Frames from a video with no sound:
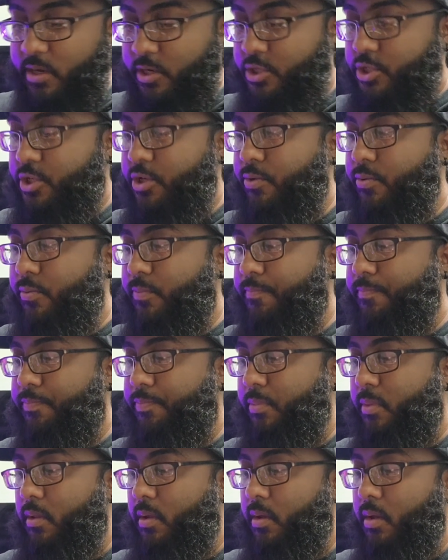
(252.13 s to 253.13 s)
issue.
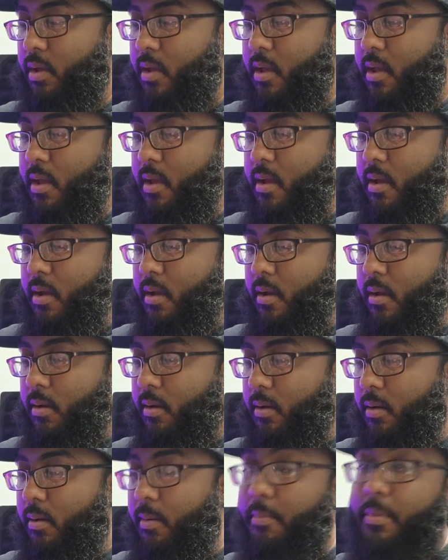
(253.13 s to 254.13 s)

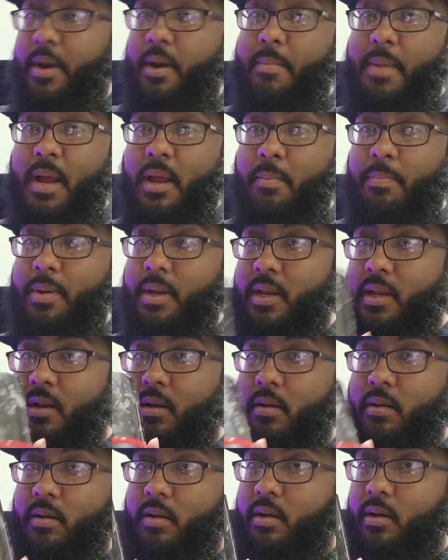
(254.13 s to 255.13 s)
But in my
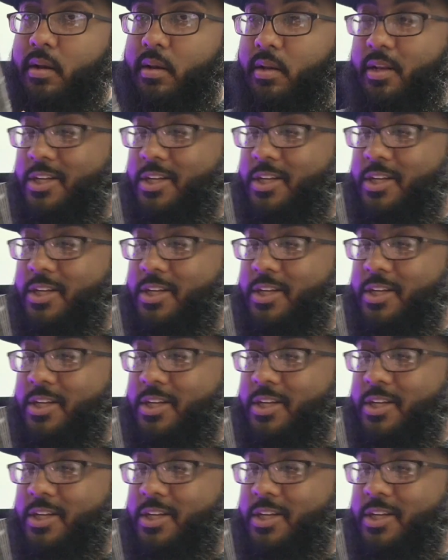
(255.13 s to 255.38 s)
opinion, the